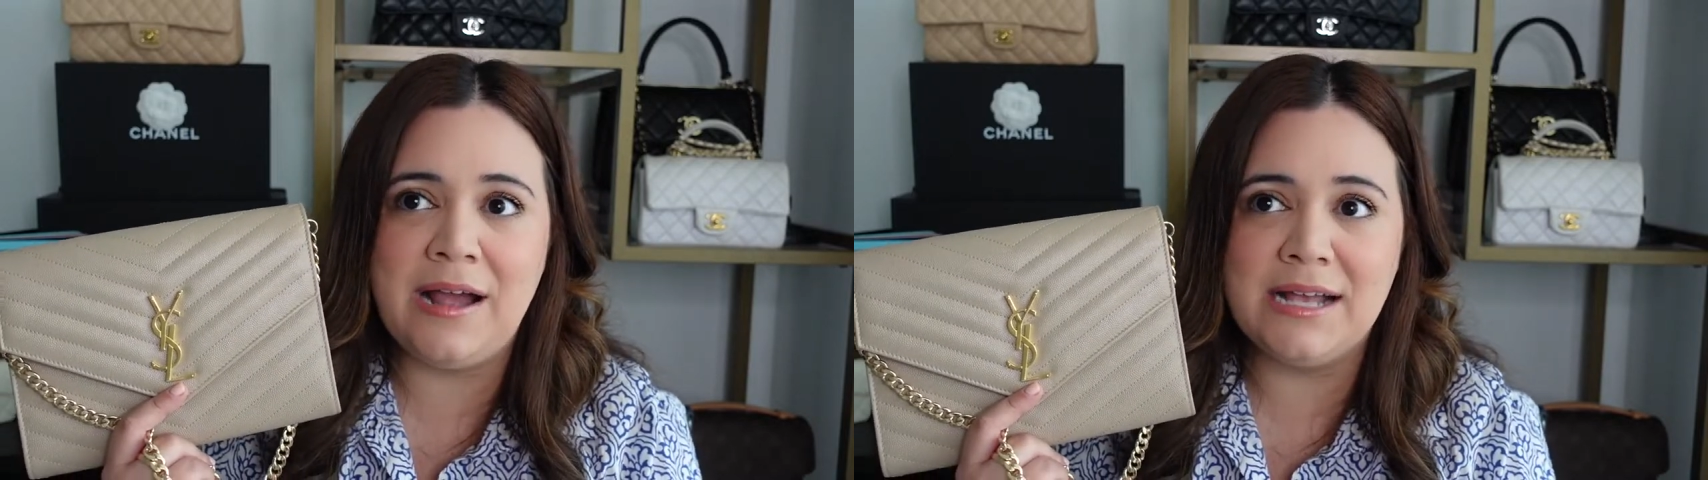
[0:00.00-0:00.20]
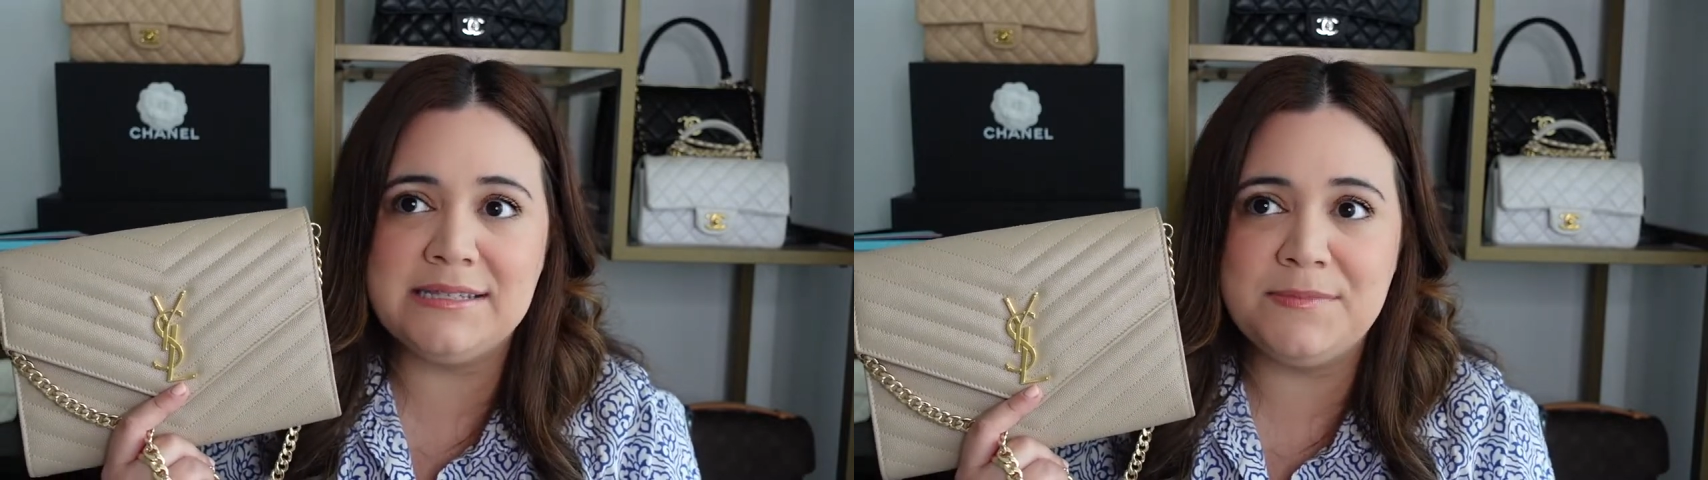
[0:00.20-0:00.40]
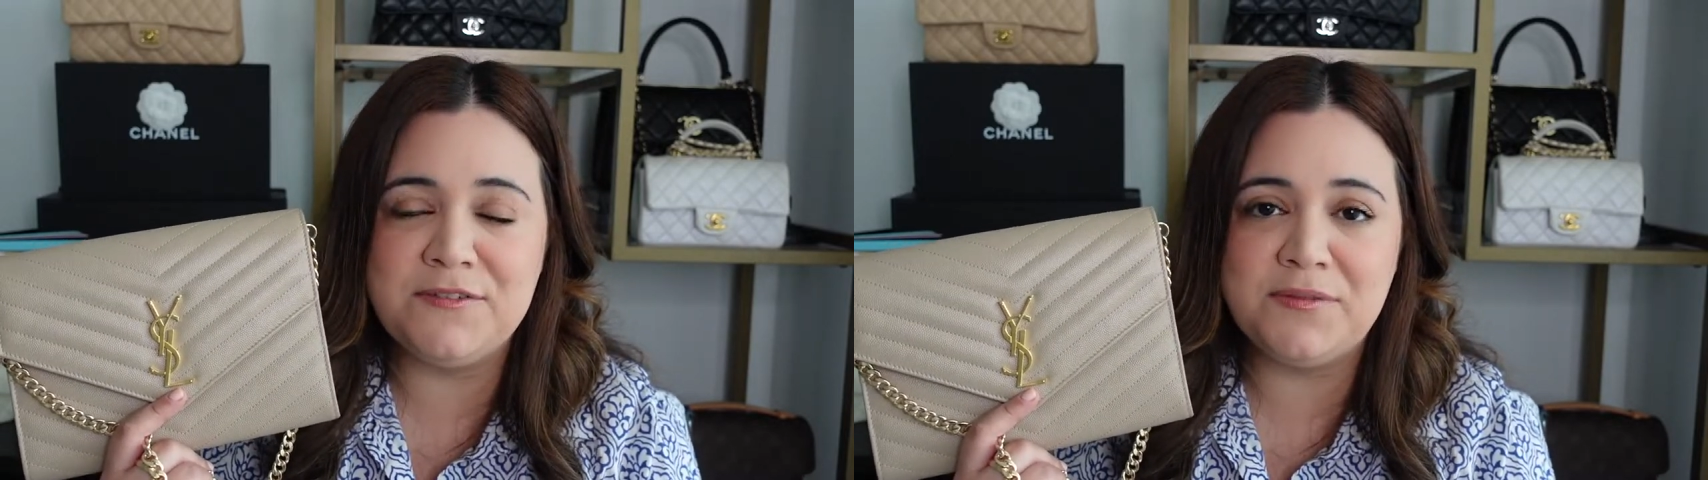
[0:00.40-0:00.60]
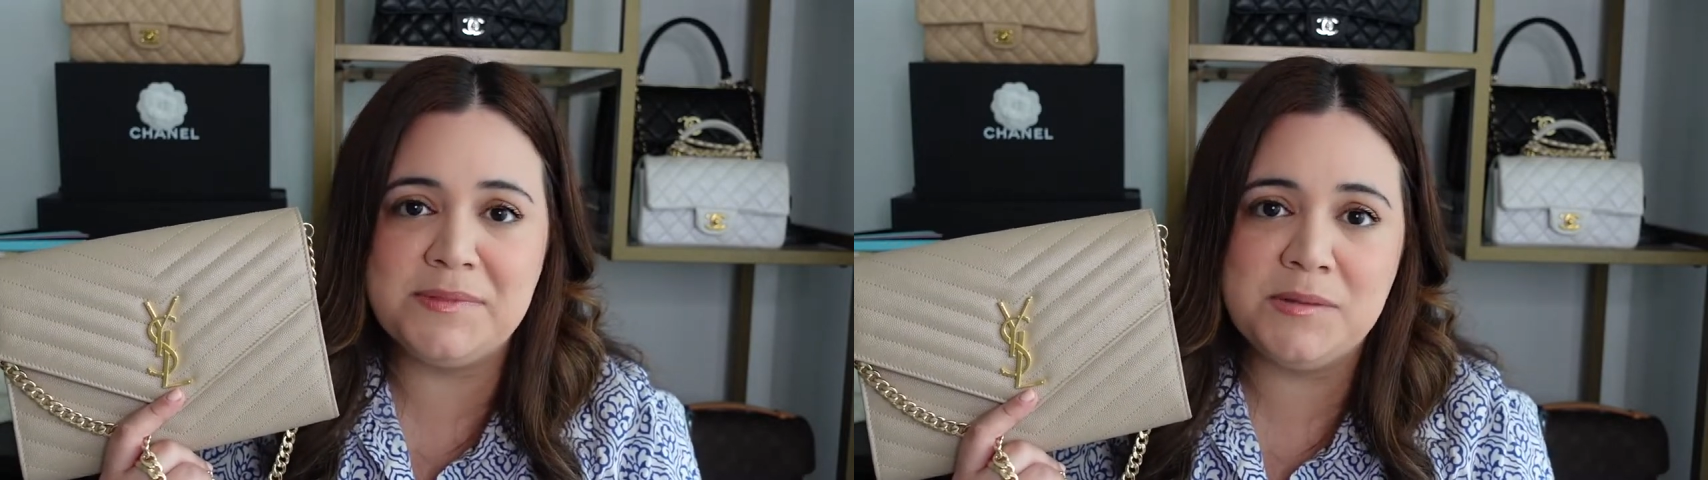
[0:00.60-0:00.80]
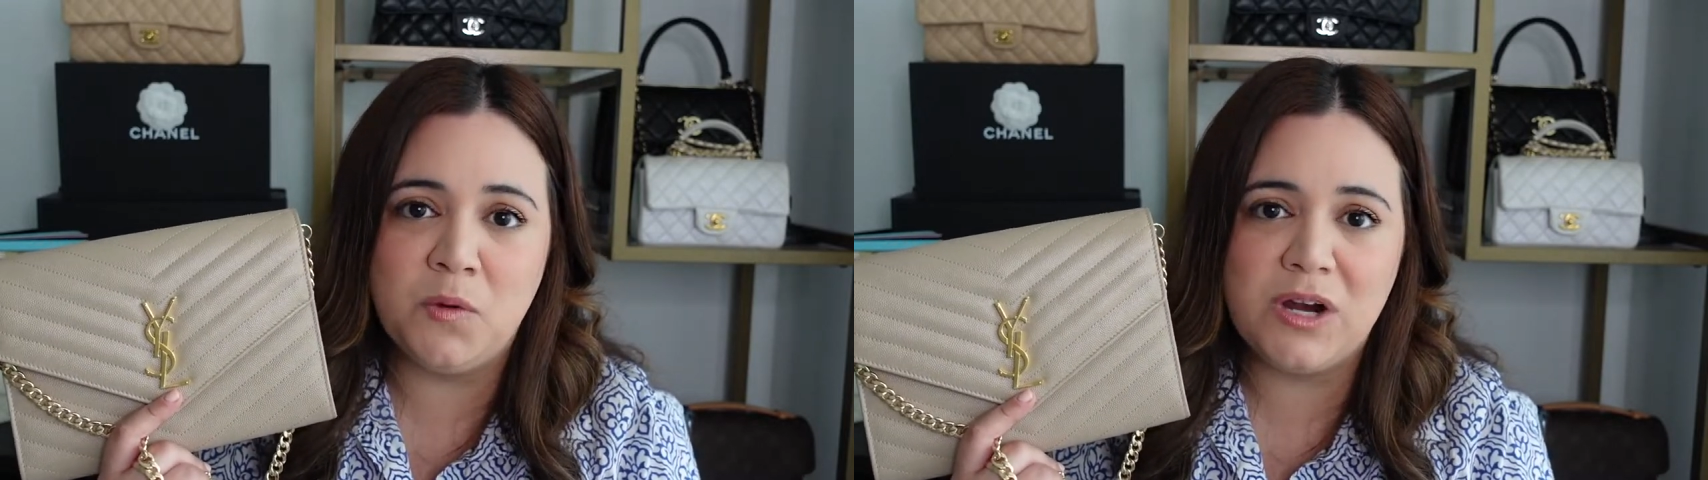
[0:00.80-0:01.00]
got something from
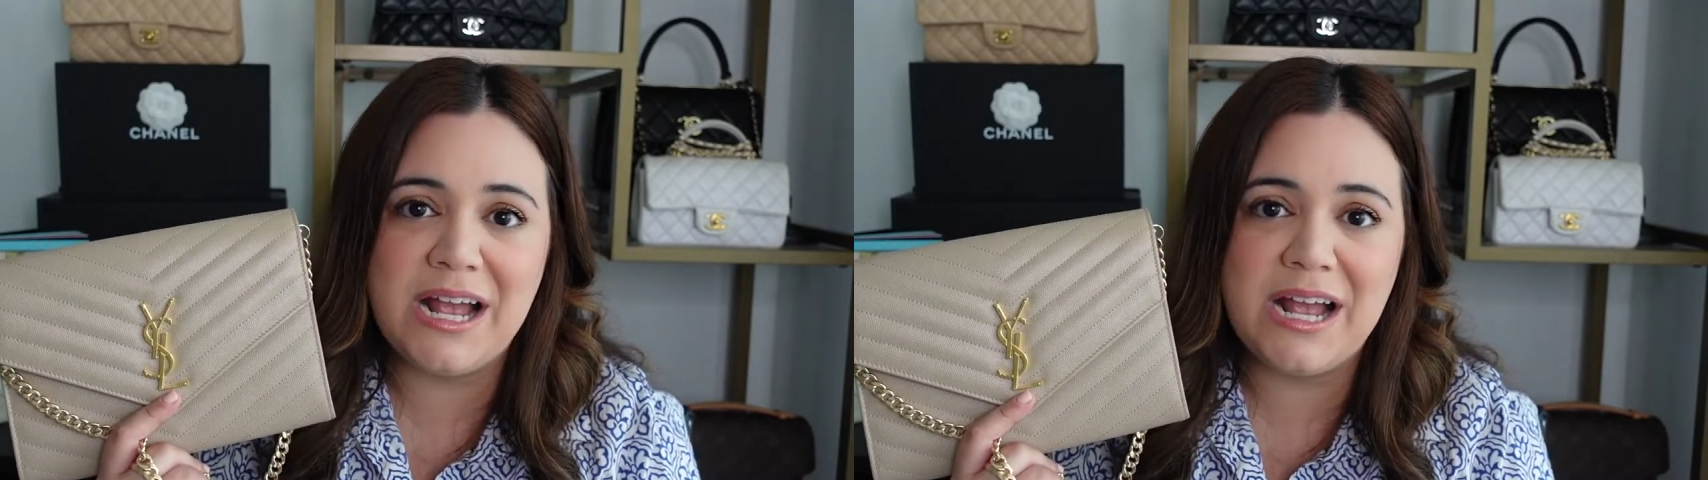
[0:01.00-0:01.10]
Samorga,